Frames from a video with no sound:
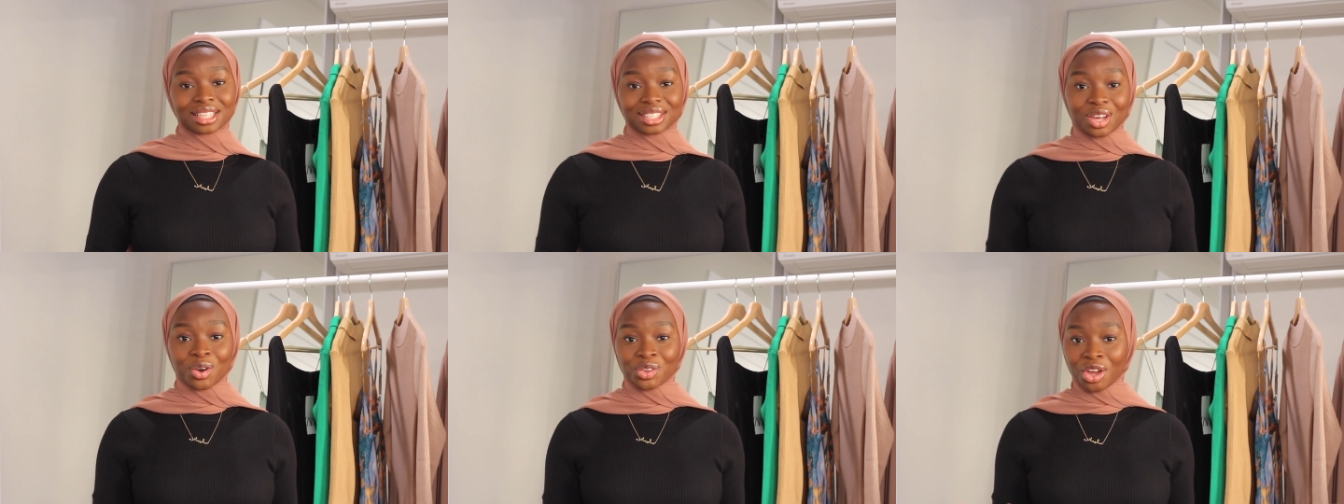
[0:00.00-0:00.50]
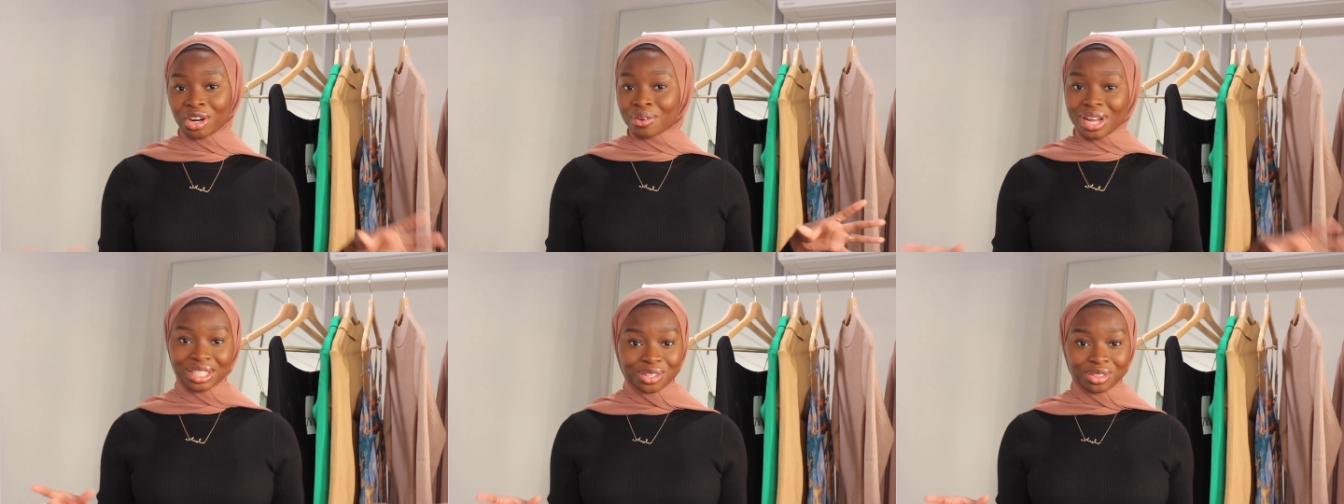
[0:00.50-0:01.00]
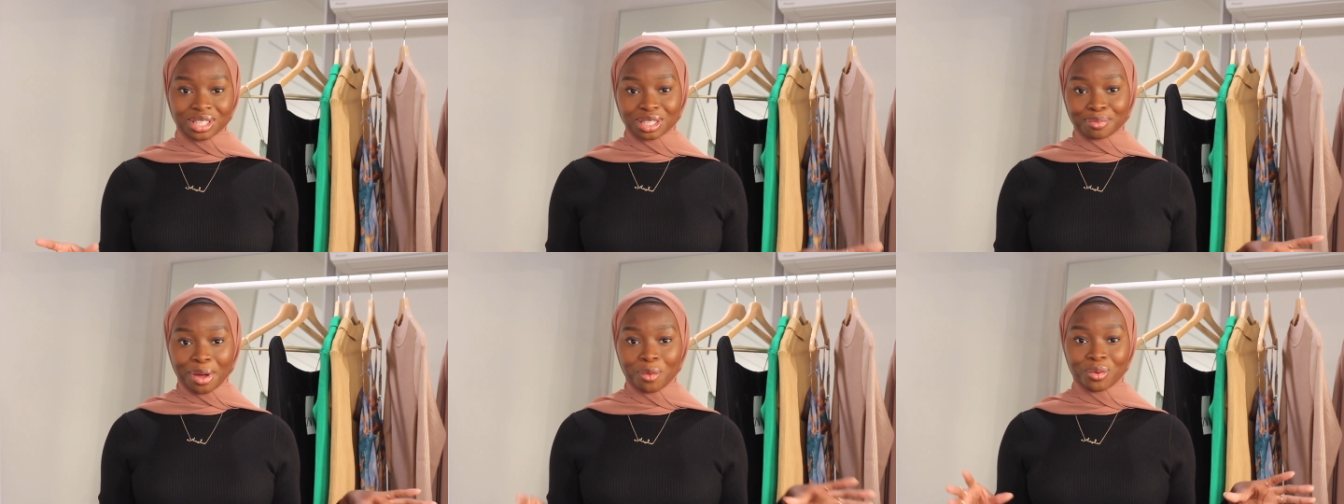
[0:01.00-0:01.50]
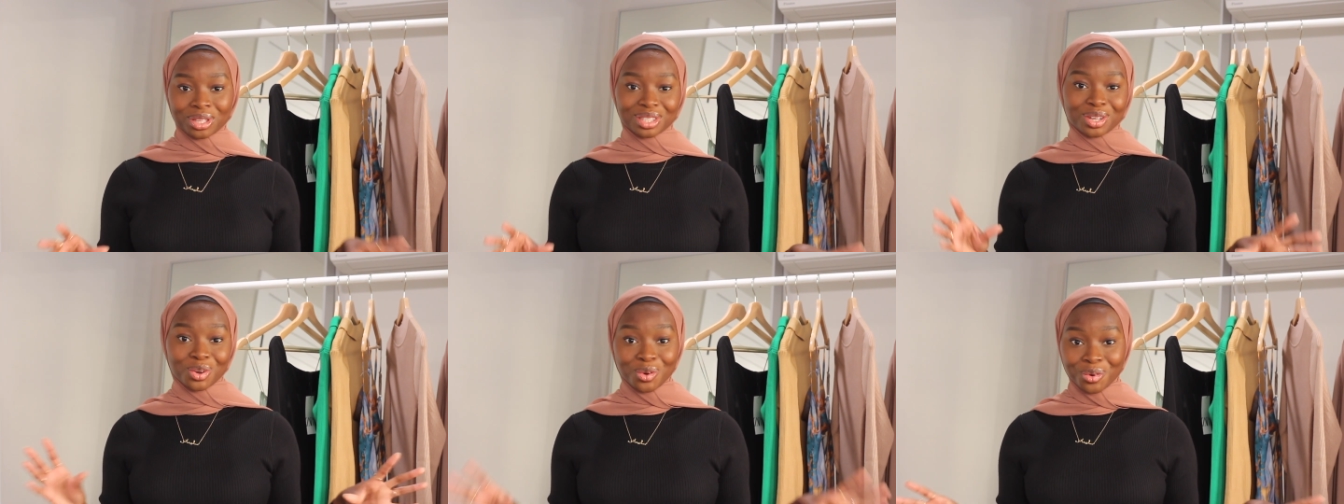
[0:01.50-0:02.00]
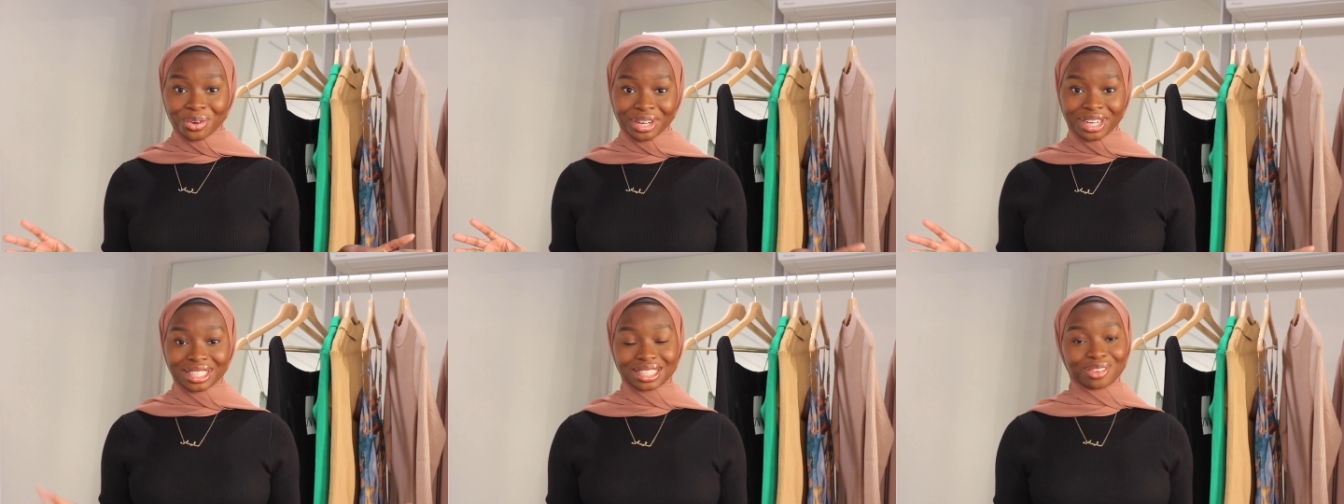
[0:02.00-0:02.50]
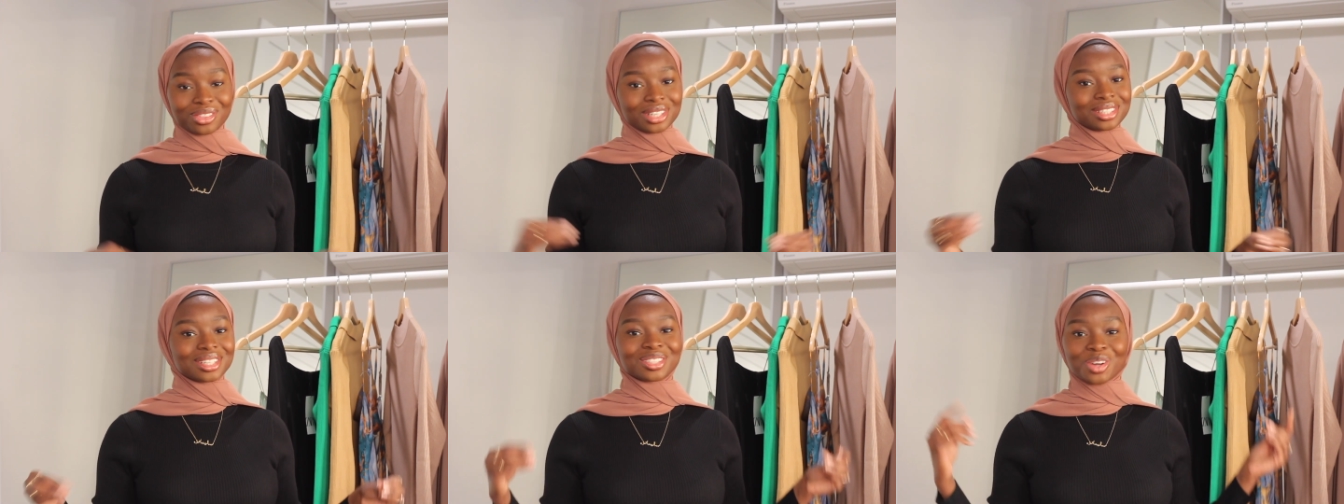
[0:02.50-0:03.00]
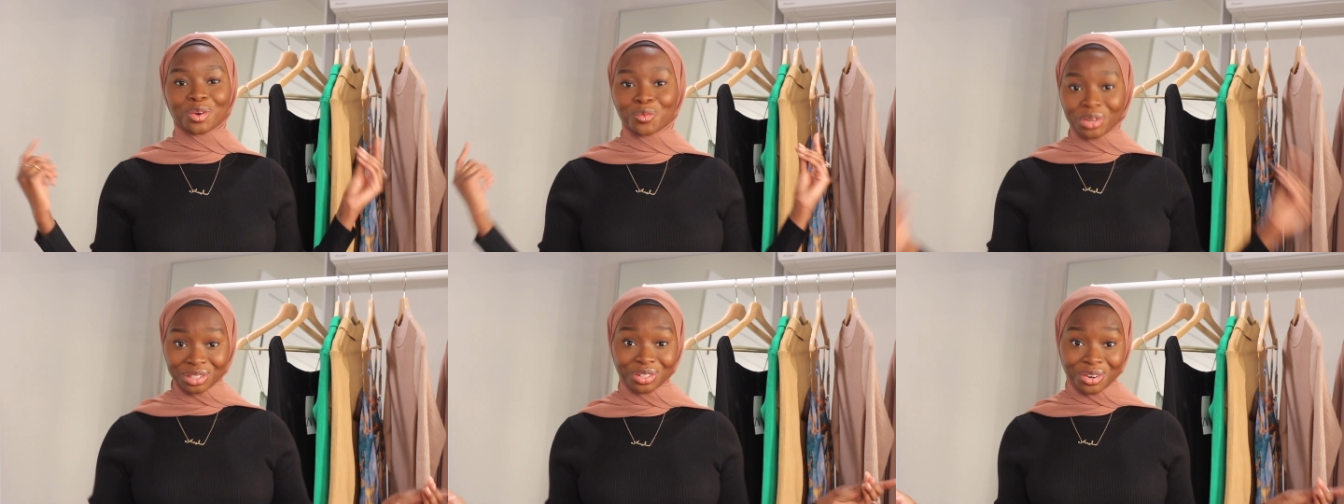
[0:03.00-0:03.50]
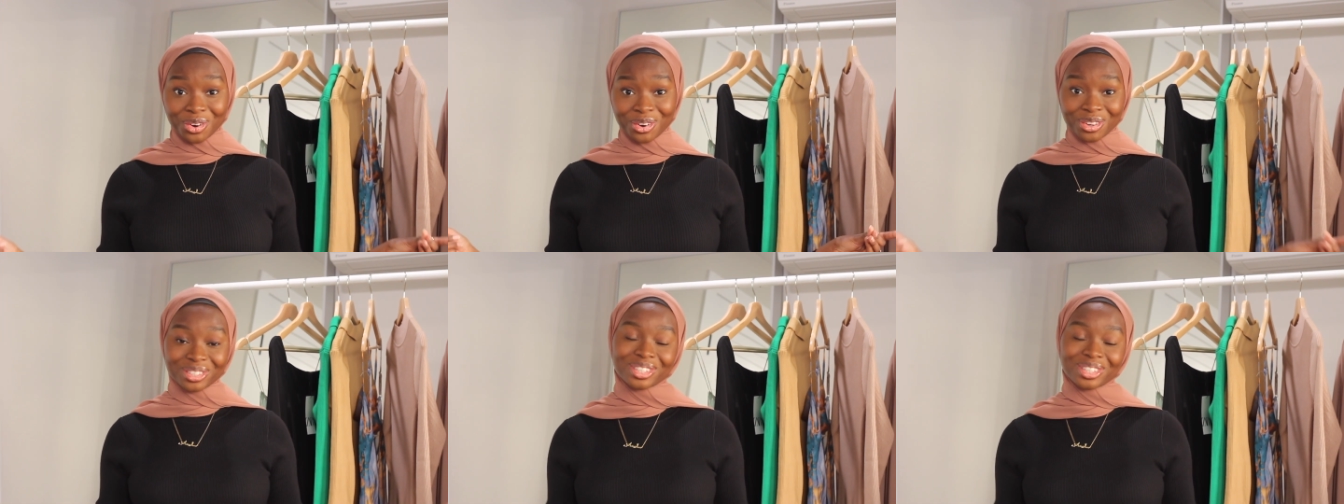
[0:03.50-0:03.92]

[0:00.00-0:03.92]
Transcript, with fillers: So y'all know I do this about once a quarter. So this is our winter haul.